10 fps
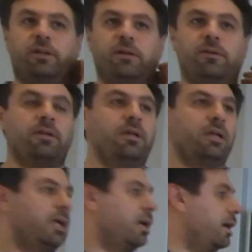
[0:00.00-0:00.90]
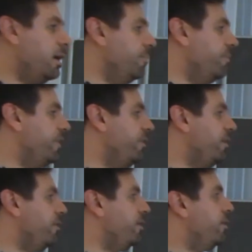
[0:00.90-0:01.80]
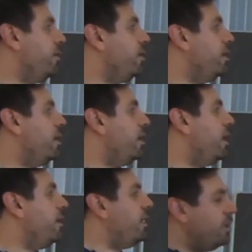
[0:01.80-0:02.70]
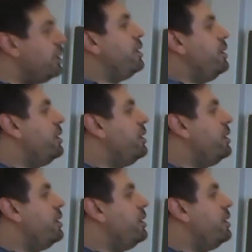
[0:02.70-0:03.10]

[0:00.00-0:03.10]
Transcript: Yeah, and it